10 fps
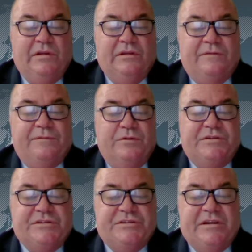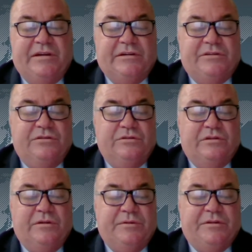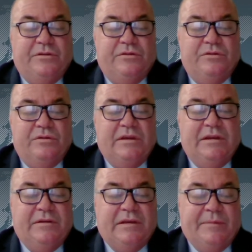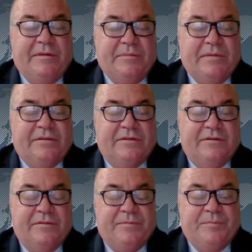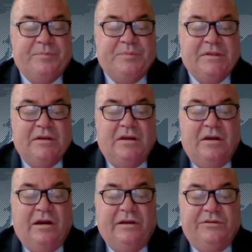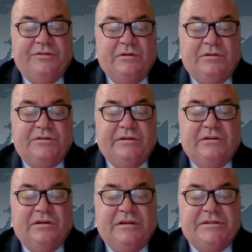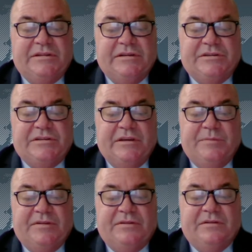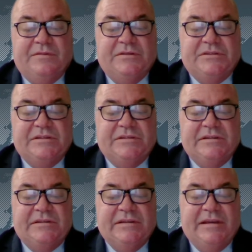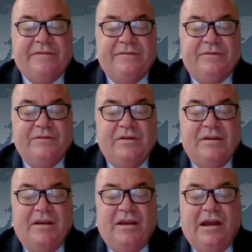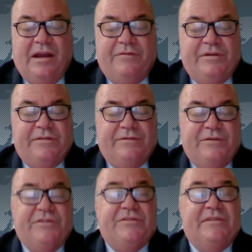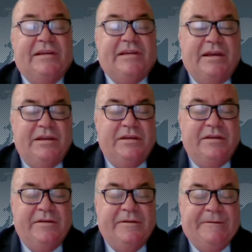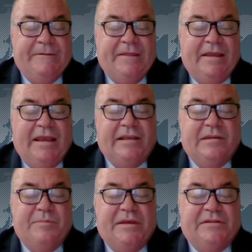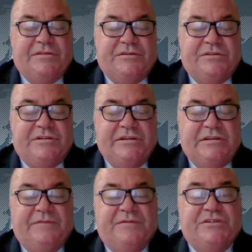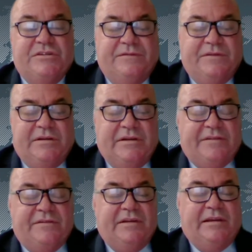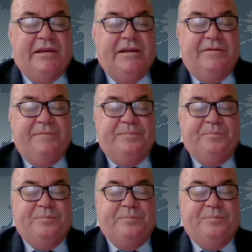We look forward to sharing the toolkit with you in coming months. I also want to acknowledge the achievements of the GCTF over its first decade and commend the strategic vision for the next decade.